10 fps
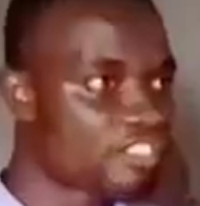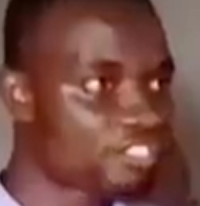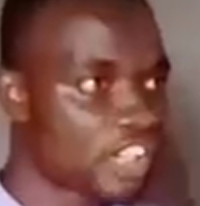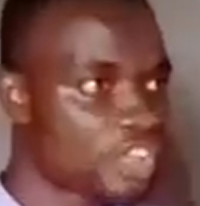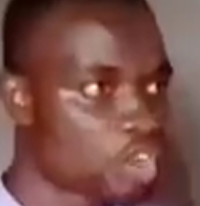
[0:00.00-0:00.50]
a
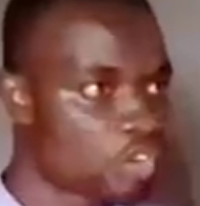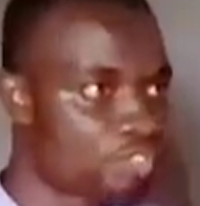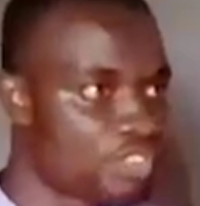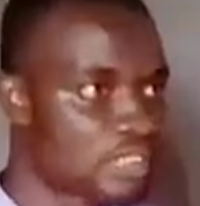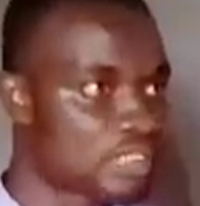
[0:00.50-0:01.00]
fraction
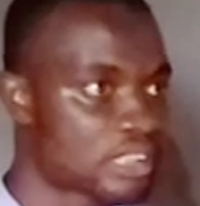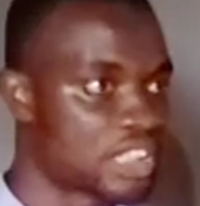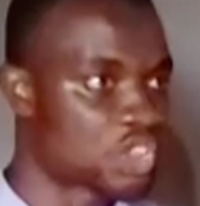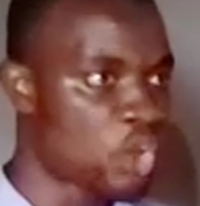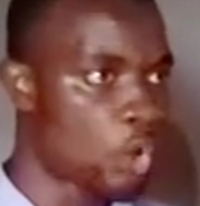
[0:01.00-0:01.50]
of it
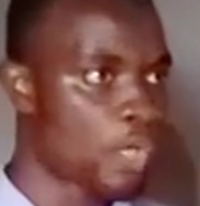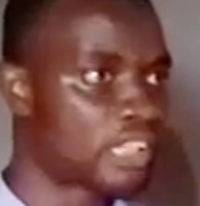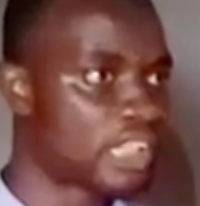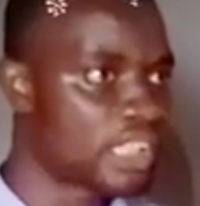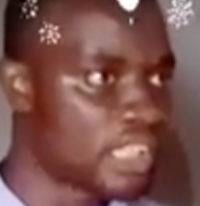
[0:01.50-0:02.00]
is
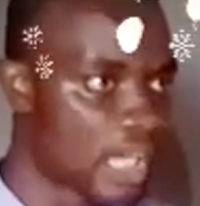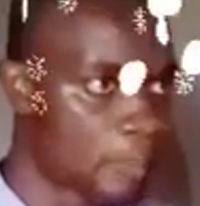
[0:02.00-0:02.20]
currently